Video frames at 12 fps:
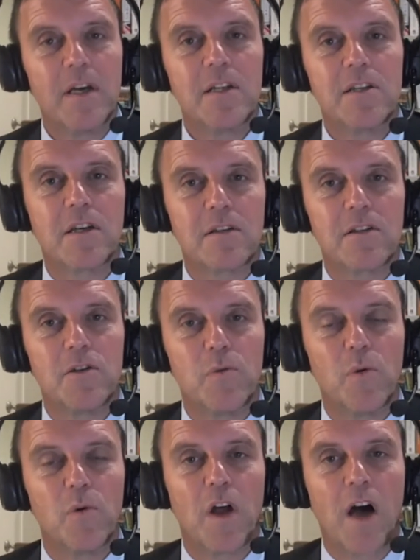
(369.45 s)
to do
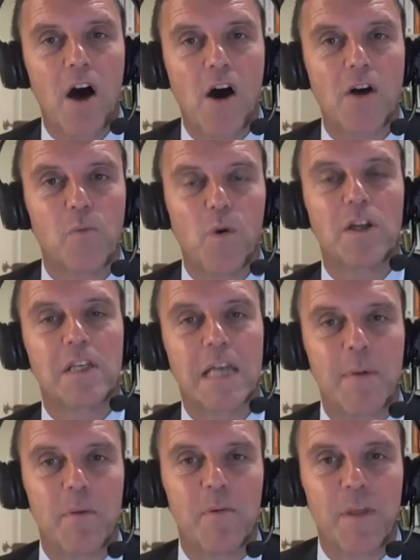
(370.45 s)
all the hard work to
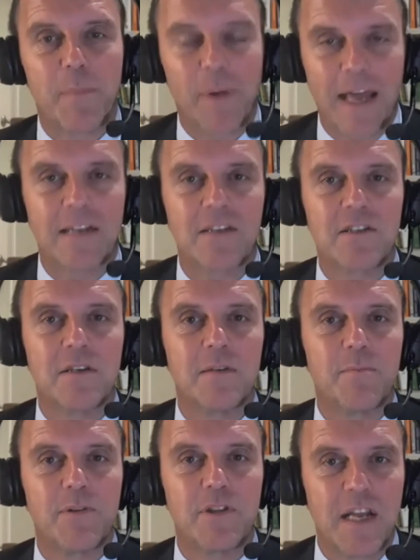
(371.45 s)
come up with the plans to
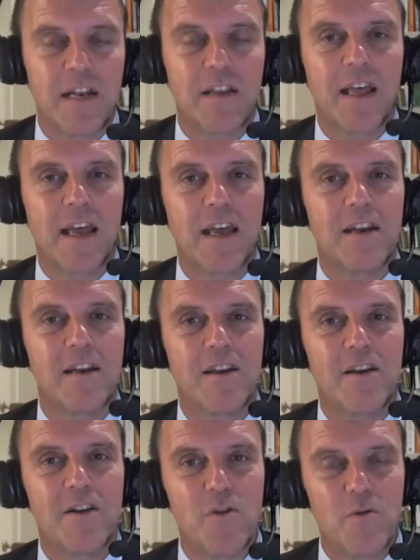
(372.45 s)
present their
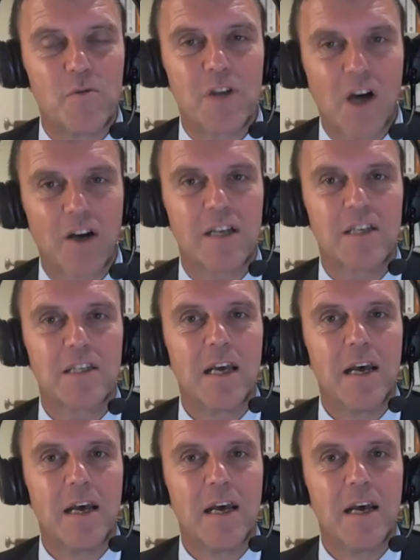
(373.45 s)
new targets